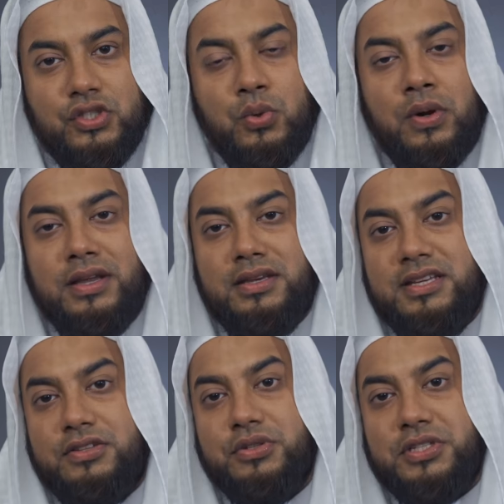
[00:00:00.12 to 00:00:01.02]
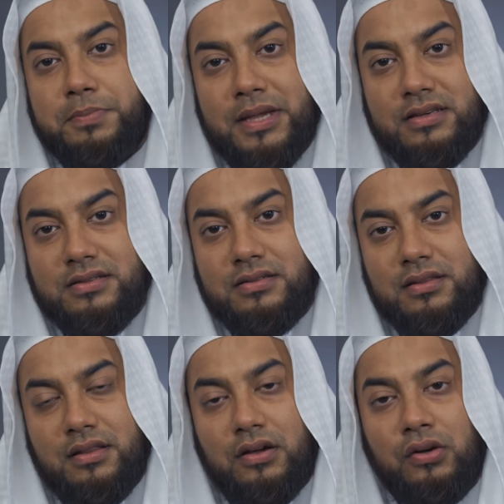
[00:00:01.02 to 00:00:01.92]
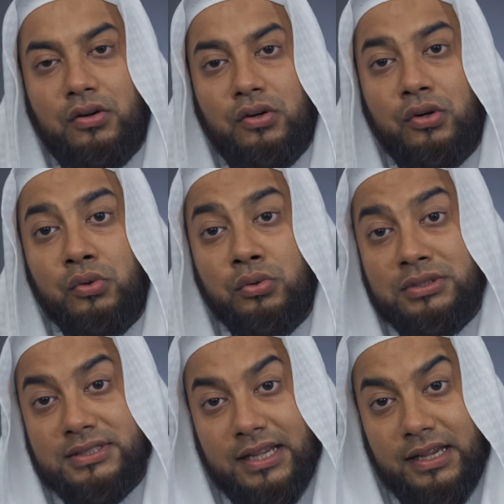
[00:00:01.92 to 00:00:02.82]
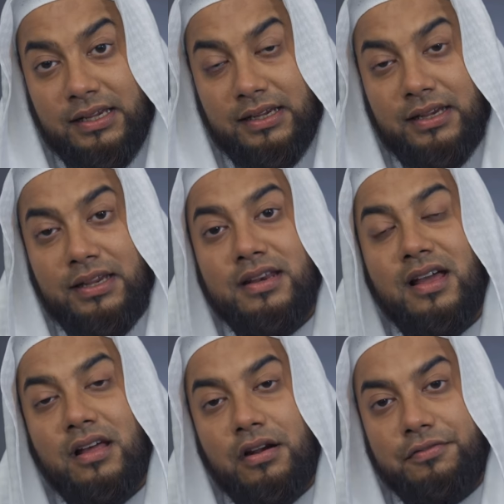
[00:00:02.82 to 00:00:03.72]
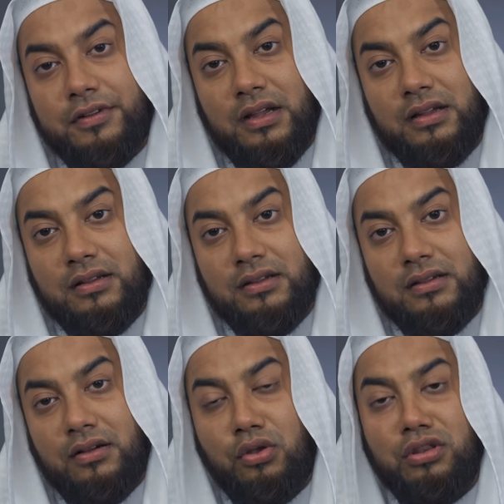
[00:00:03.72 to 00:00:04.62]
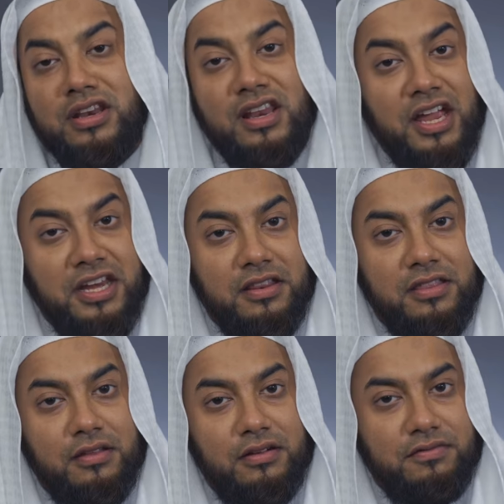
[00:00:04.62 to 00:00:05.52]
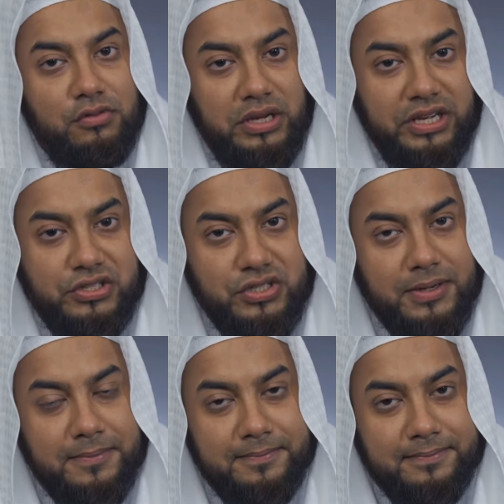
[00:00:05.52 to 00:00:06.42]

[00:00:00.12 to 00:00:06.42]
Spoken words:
do I need to spend the whole day in Arafah on the 9th of Dhul-Hijjah?